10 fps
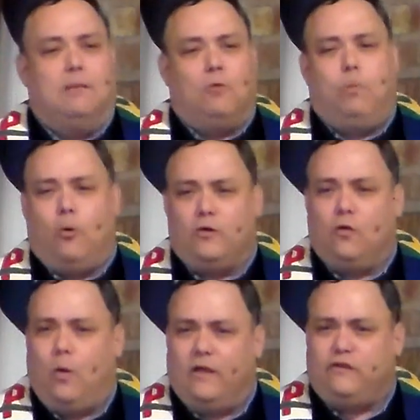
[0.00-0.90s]
An
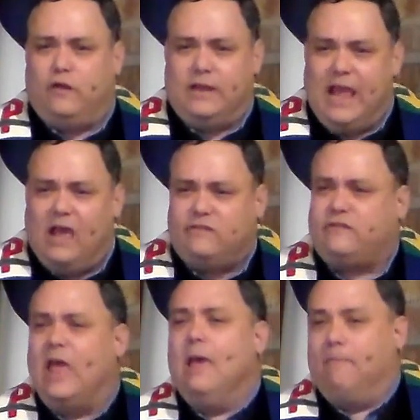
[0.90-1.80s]
important question,
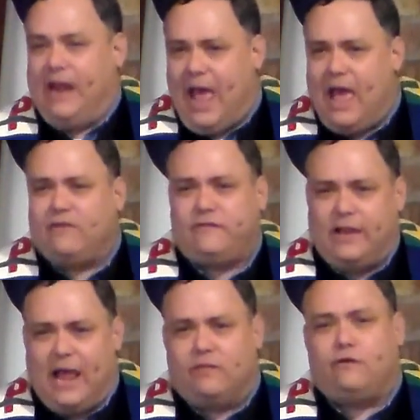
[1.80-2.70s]
yes, but
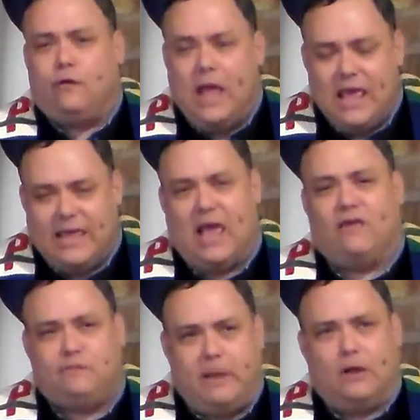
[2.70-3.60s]
asked and answered,
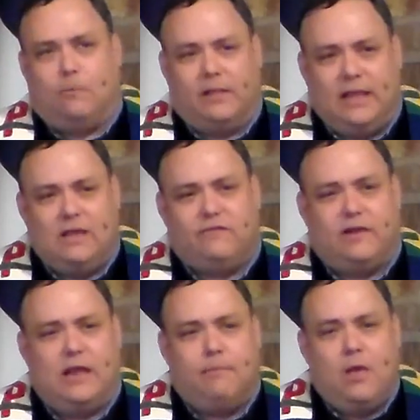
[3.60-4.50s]
yes, Peter
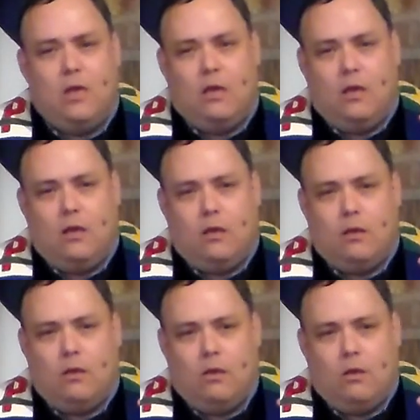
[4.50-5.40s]
believes in
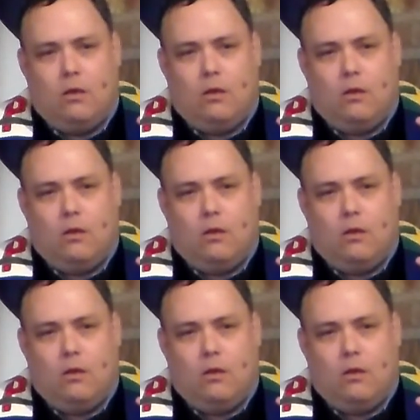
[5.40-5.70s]
him.